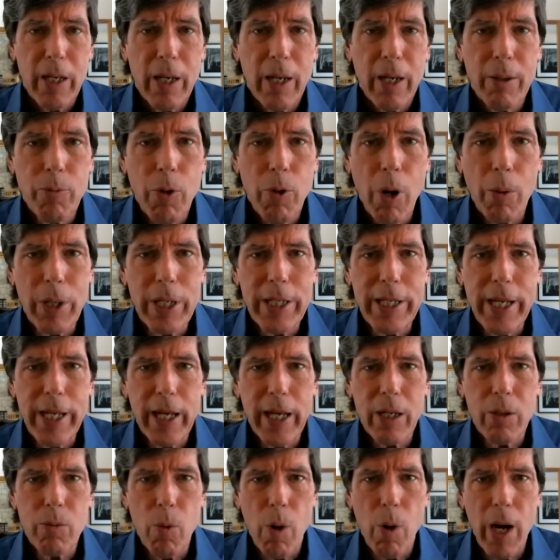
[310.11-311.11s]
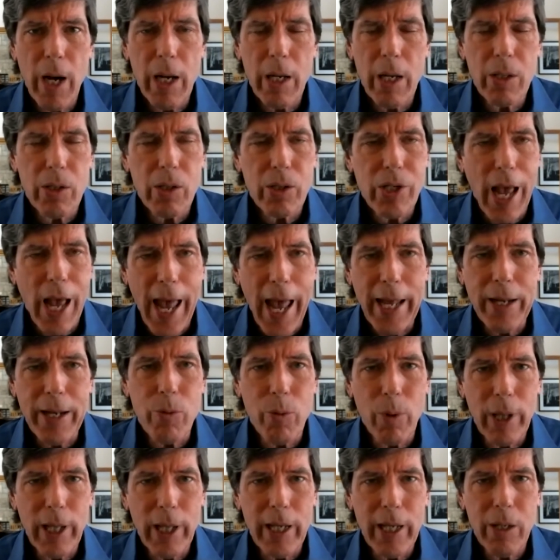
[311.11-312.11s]
And what we did was
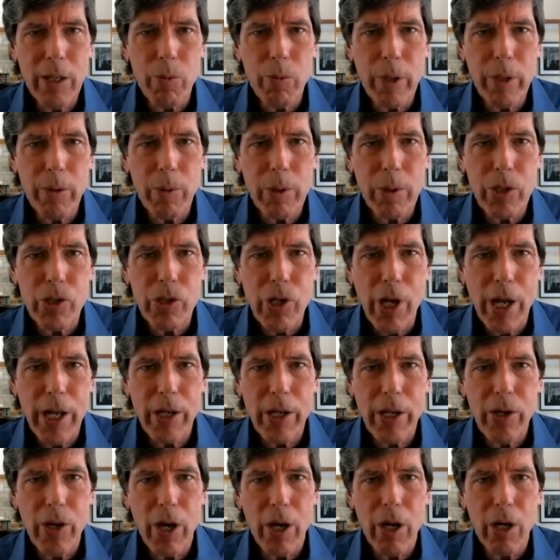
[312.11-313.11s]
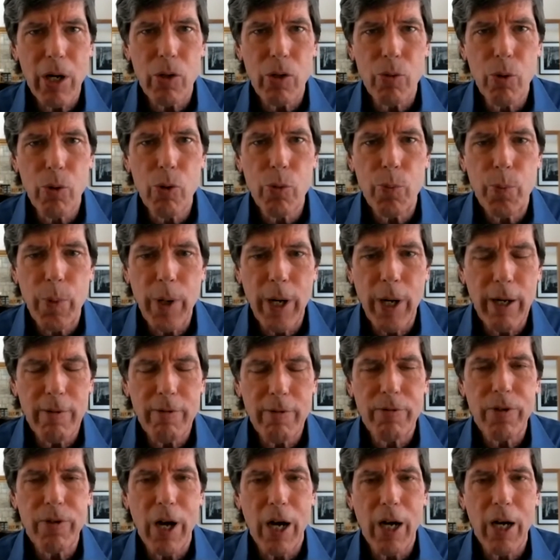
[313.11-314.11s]
annually, we would send a group
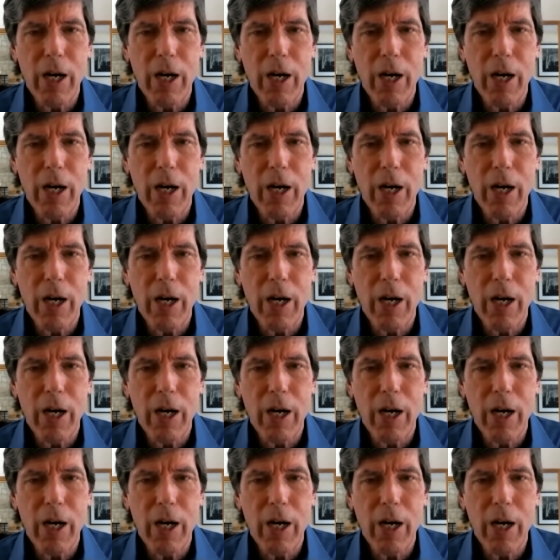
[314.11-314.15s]
of